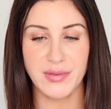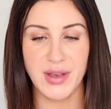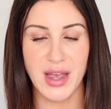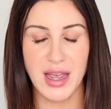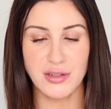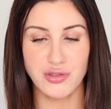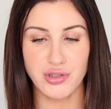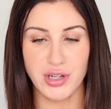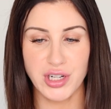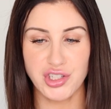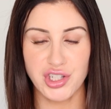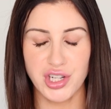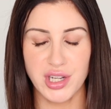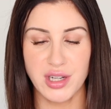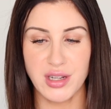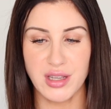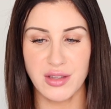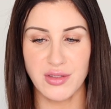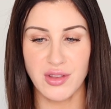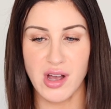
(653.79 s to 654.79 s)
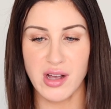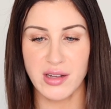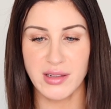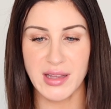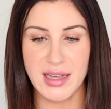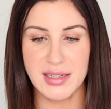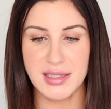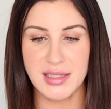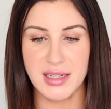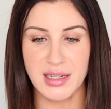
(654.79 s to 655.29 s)
hydration and
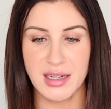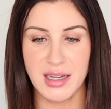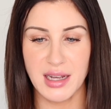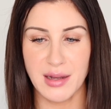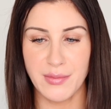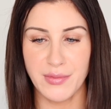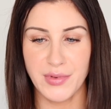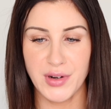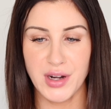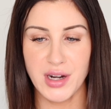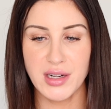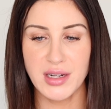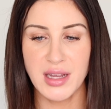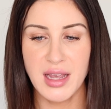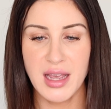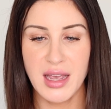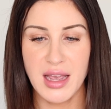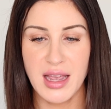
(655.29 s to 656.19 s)
long-lasting comfort.